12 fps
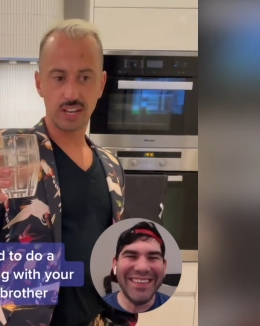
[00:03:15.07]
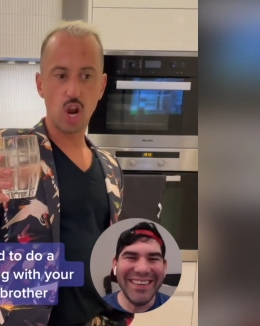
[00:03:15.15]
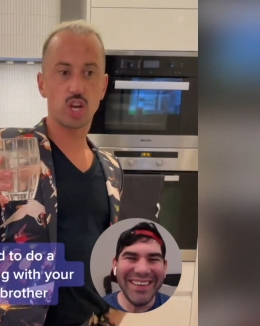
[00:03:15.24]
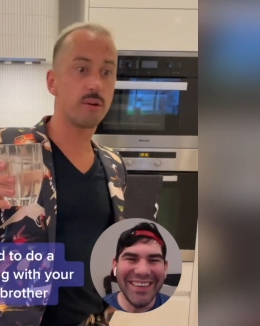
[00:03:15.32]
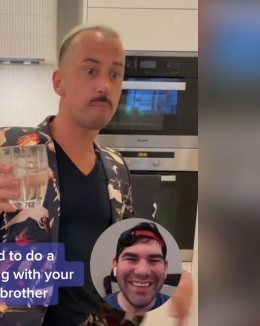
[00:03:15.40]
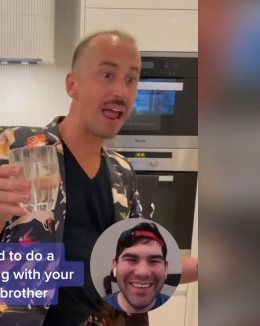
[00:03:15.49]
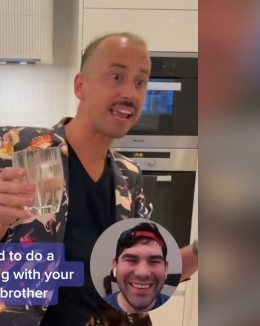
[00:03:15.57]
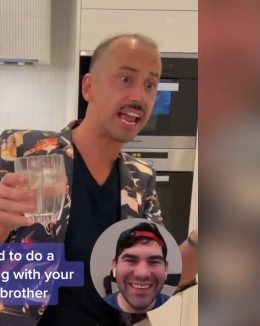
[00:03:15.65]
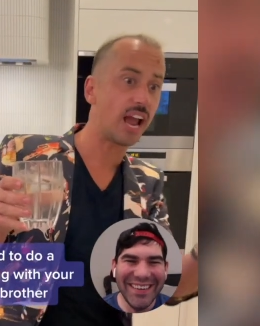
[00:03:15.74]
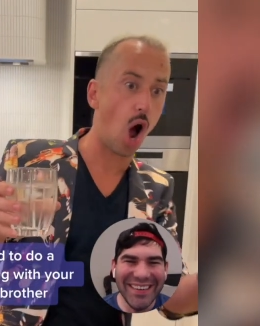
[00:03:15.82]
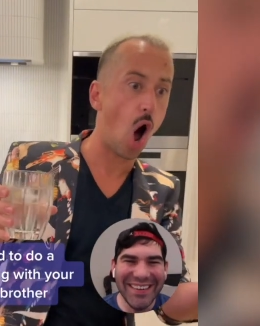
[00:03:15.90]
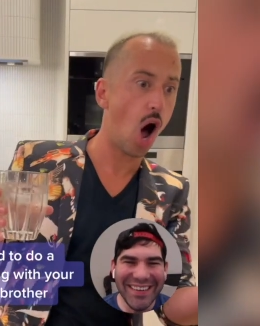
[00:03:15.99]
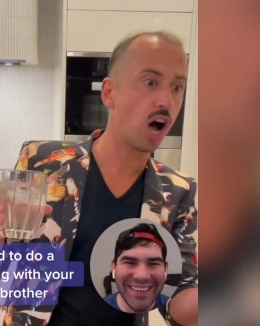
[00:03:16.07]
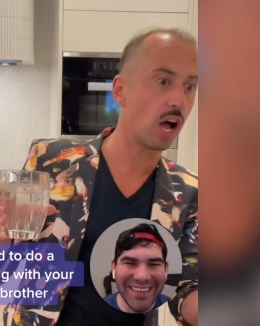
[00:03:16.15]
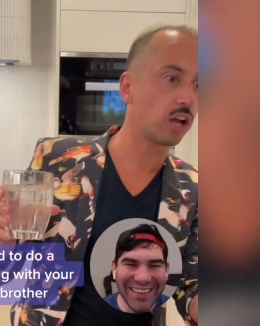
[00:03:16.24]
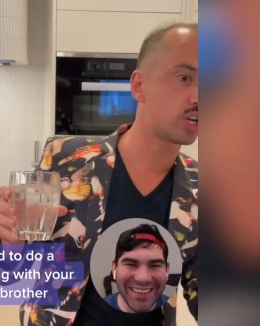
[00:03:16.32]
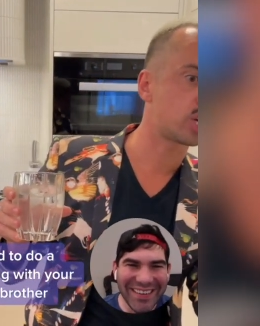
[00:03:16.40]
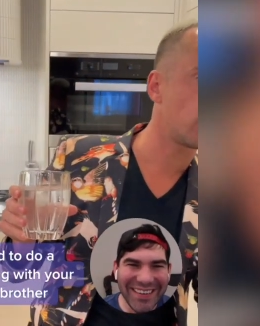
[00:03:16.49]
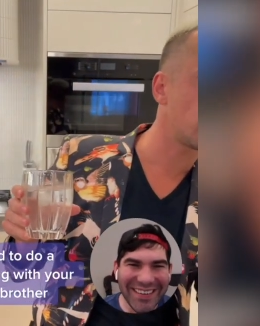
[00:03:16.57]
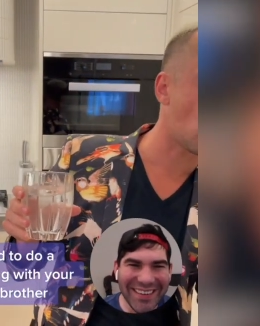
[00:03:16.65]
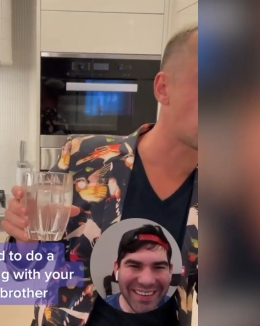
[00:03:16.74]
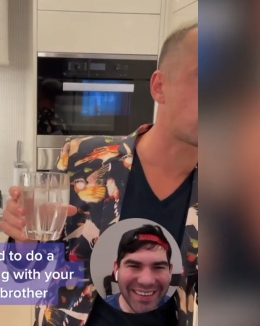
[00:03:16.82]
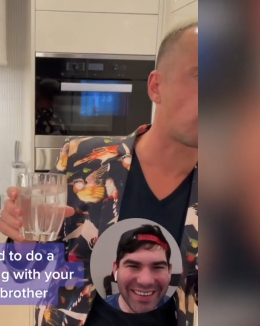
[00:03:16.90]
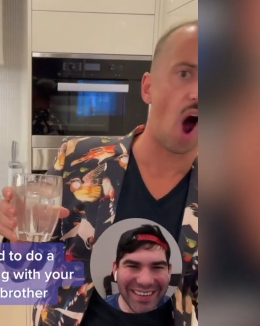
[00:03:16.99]
Speaker 1: You're making a I don't
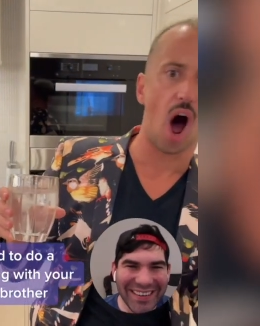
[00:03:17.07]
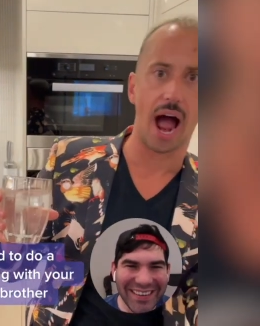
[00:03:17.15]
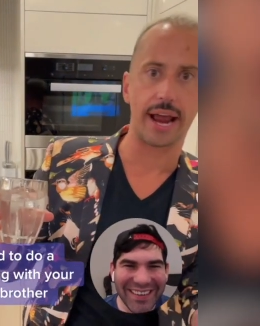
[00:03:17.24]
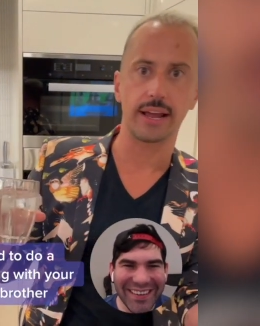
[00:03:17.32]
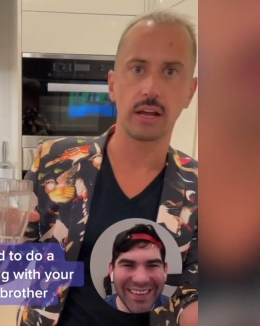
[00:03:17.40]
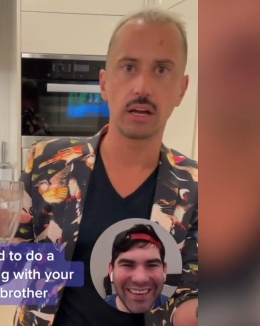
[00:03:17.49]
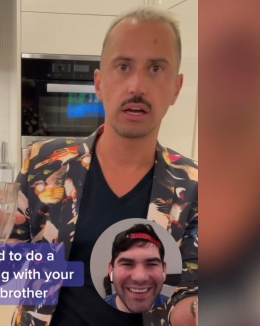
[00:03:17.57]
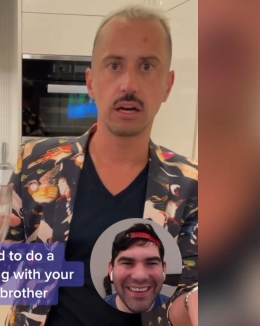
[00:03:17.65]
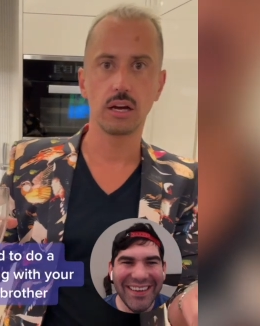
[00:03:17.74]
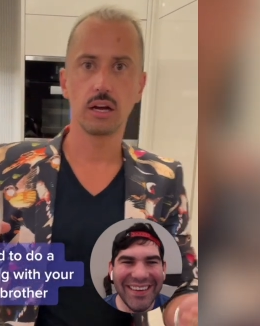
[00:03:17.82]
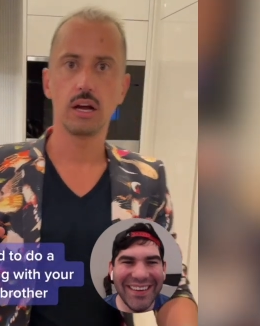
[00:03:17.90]
want cry. I don't want to do